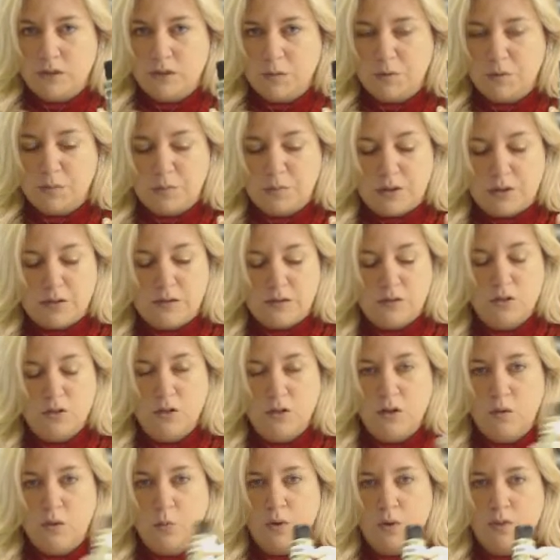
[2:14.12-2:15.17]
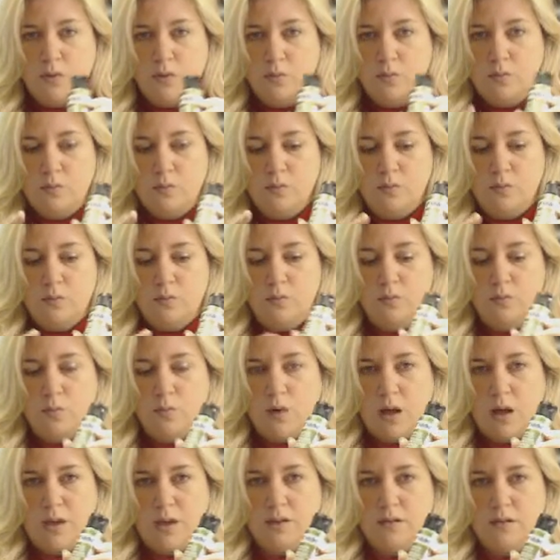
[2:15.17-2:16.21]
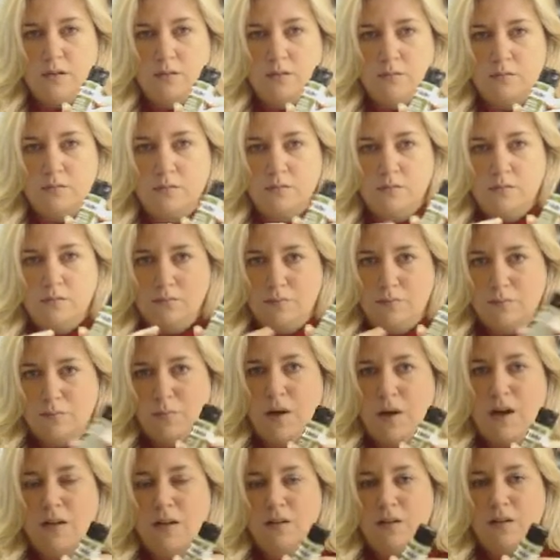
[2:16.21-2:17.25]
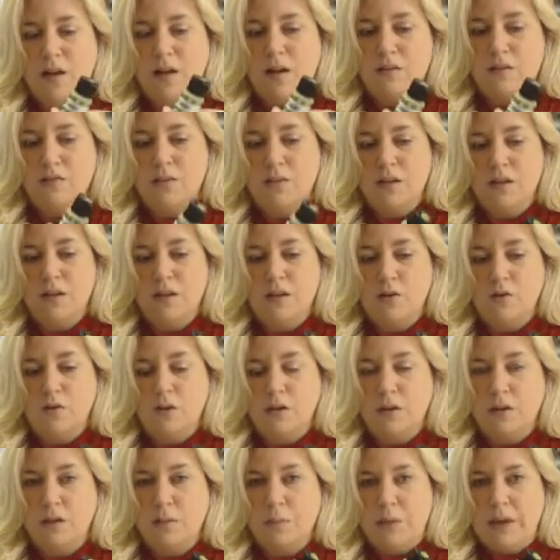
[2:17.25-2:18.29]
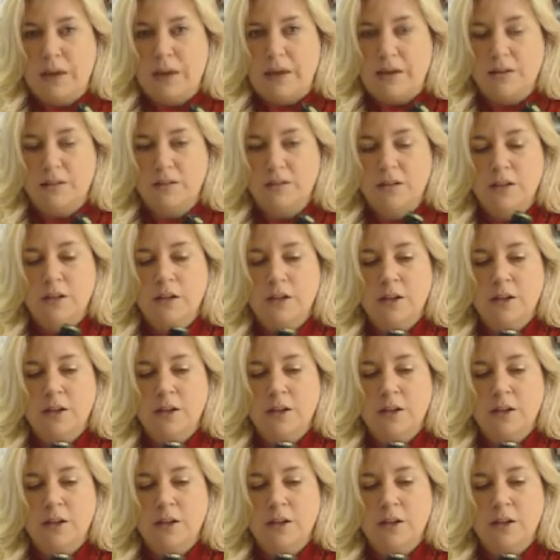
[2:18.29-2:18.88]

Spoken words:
Glimmer Mist with one bottle of the acrylic paint.